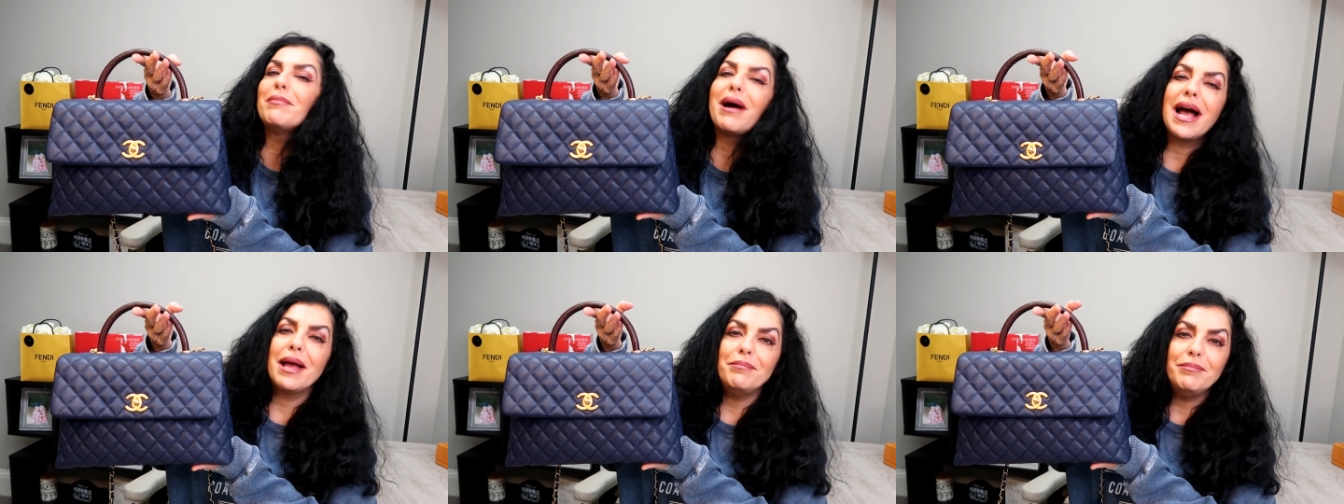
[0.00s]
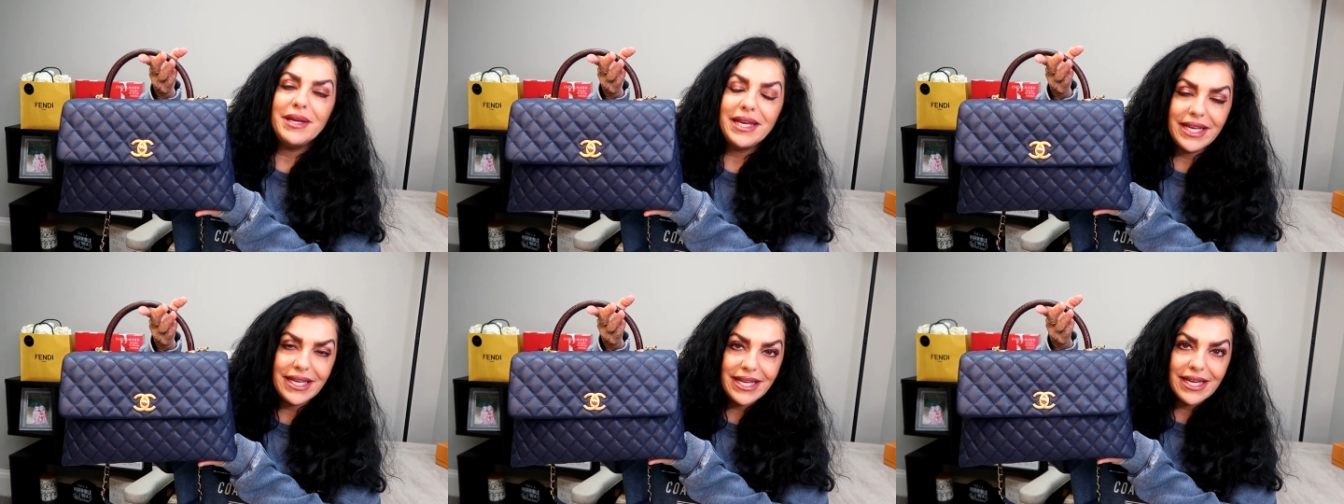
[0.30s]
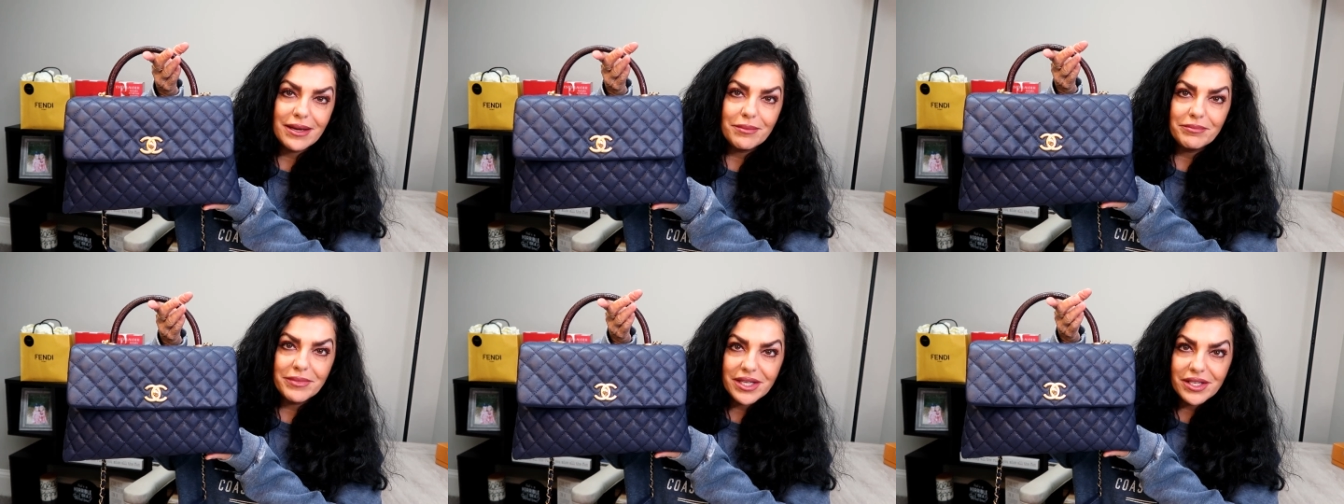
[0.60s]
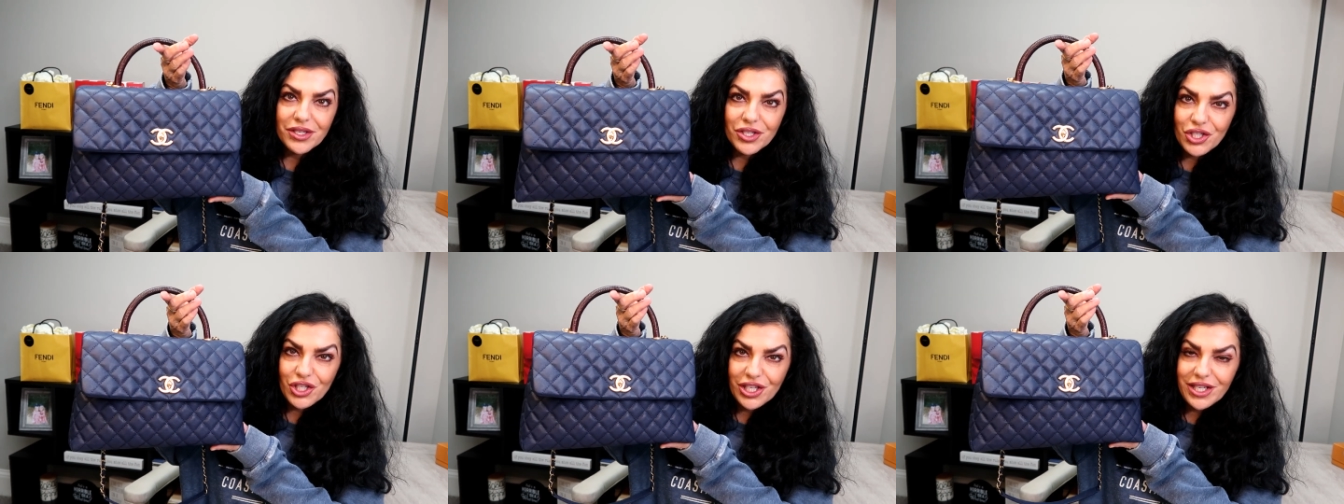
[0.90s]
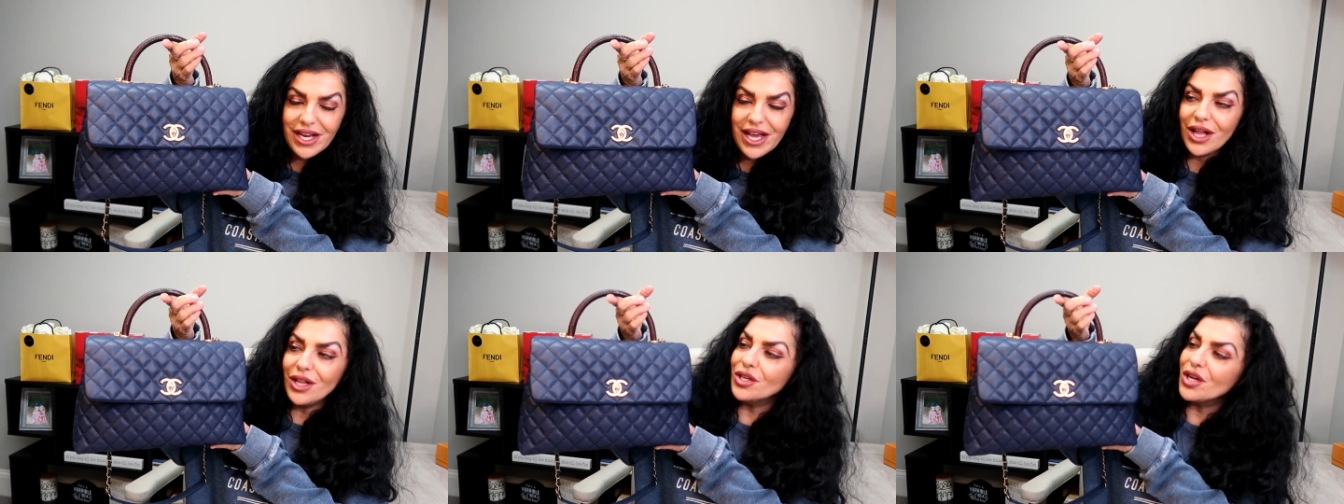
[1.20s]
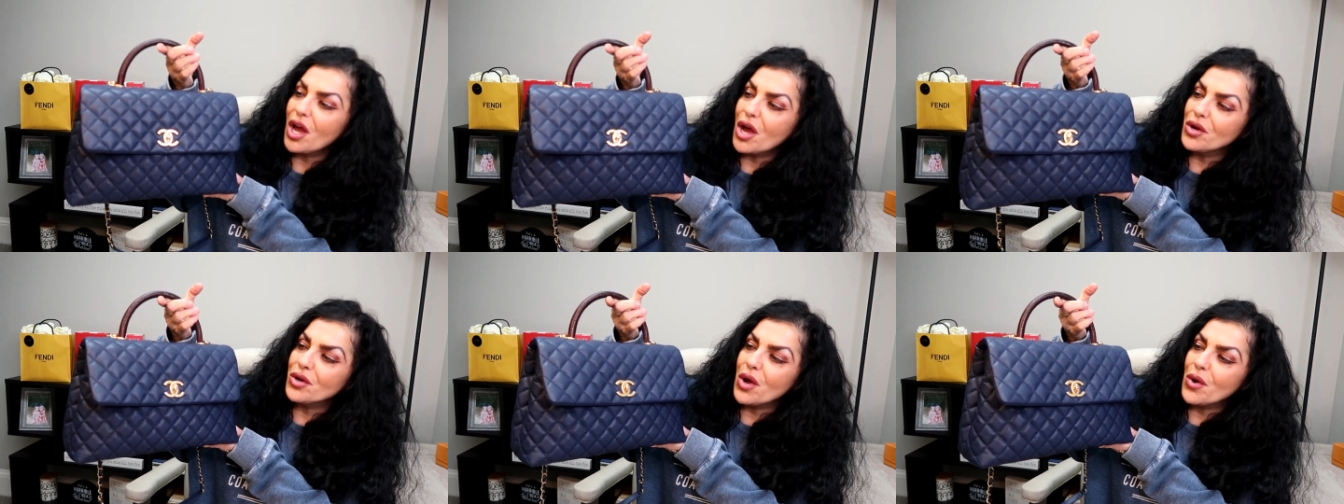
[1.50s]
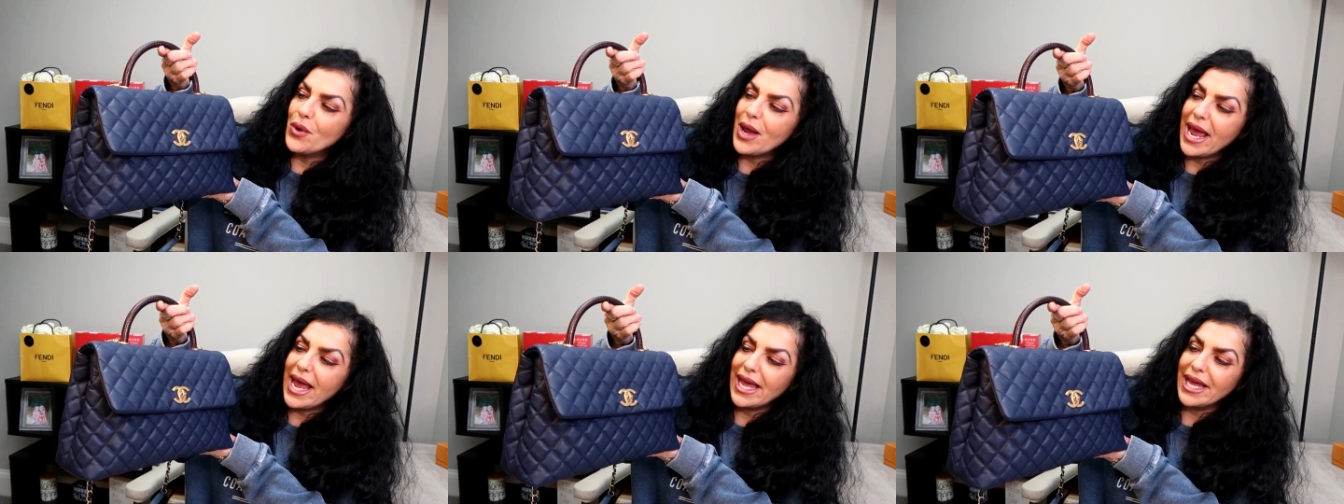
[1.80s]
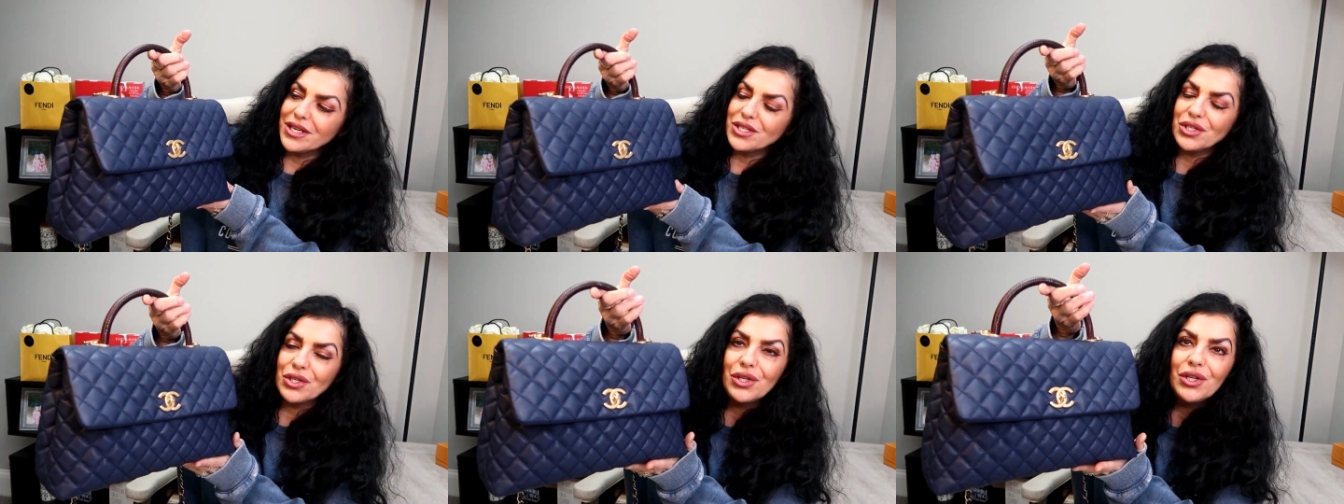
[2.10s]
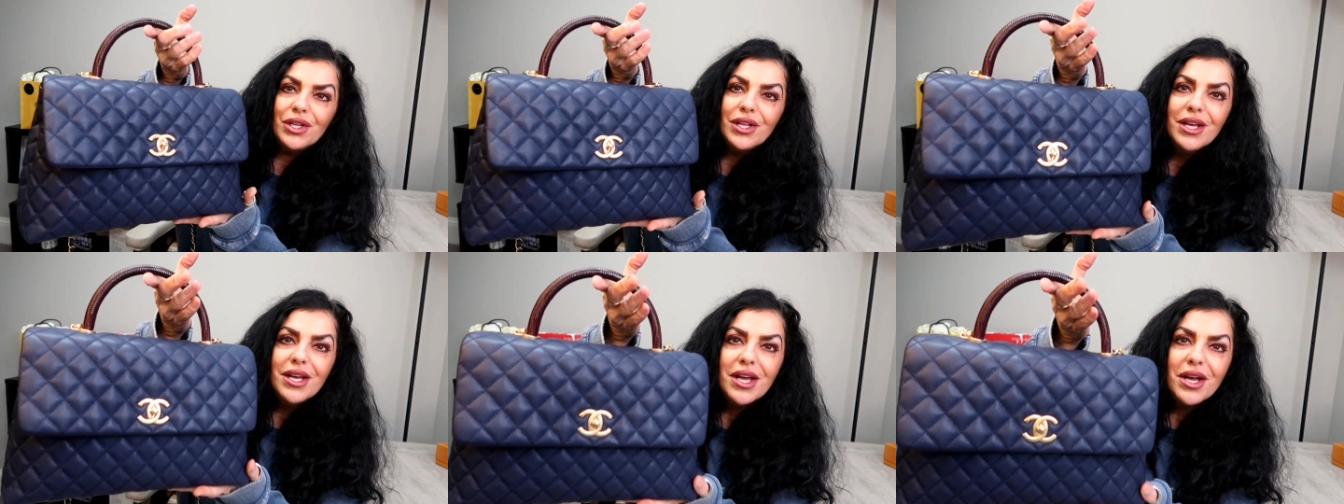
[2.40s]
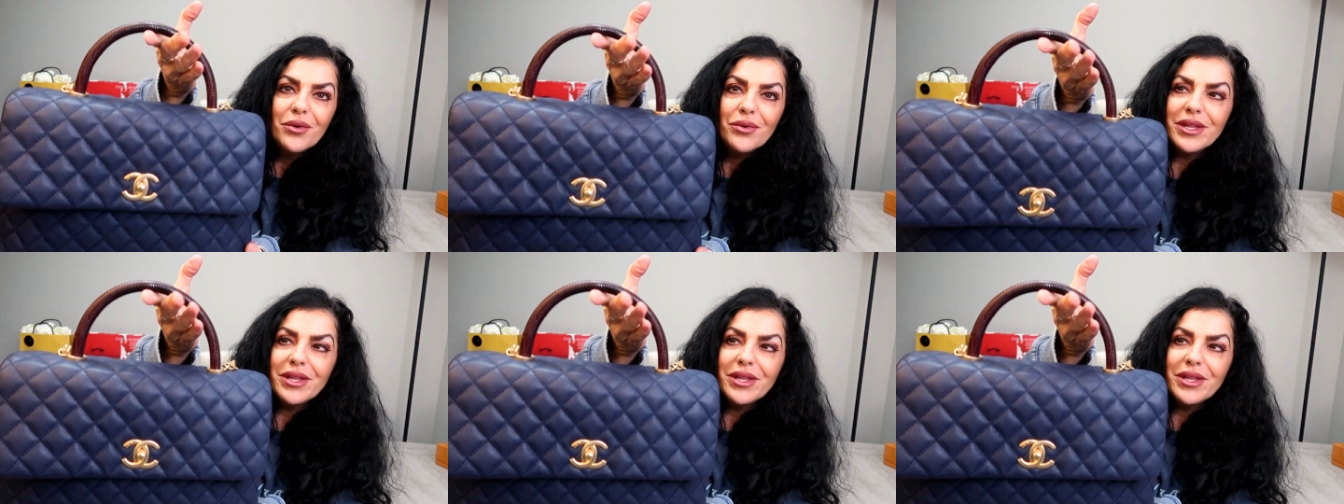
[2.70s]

my medium Chanel Cocoa handle